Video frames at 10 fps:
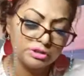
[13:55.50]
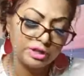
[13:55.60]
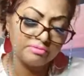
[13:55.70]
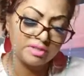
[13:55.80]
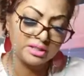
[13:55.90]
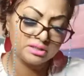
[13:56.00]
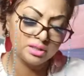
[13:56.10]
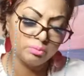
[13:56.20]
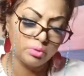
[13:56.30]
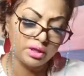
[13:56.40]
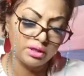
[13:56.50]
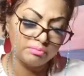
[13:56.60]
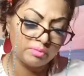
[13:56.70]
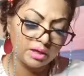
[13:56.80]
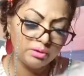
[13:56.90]
traveling
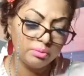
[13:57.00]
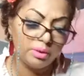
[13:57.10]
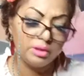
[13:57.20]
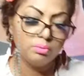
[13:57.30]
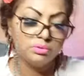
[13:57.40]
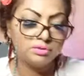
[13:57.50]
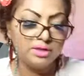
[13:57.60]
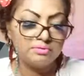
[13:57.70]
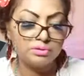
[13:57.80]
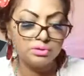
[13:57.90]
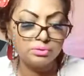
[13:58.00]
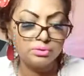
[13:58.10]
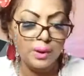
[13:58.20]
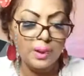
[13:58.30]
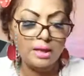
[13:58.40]
somewhere. I don't know where you want to travel
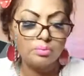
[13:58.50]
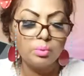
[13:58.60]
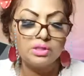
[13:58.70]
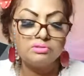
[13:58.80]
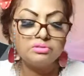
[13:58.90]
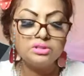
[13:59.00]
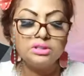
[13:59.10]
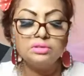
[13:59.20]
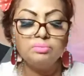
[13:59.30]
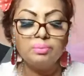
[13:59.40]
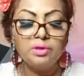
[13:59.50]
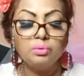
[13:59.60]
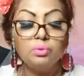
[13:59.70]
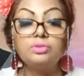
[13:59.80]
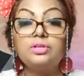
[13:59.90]
to, but whatever it is, maybe
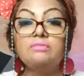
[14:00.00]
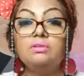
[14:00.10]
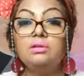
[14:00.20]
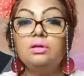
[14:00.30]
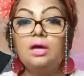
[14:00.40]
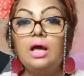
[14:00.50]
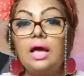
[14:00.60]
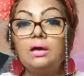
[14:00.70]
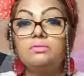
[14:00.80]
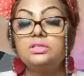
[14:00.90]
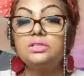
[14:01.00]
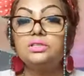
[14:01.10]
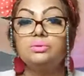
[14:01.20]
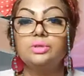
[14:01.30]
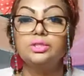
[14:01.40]
you want to travel out of the
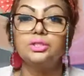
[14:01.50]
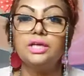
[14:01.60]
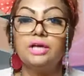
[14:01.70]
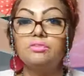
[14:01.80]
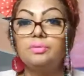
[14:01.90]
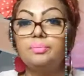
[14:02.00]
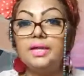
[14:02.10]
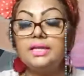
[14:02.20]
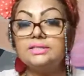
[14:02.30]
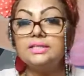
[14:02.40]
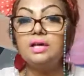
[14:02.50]
situation, out of the place, out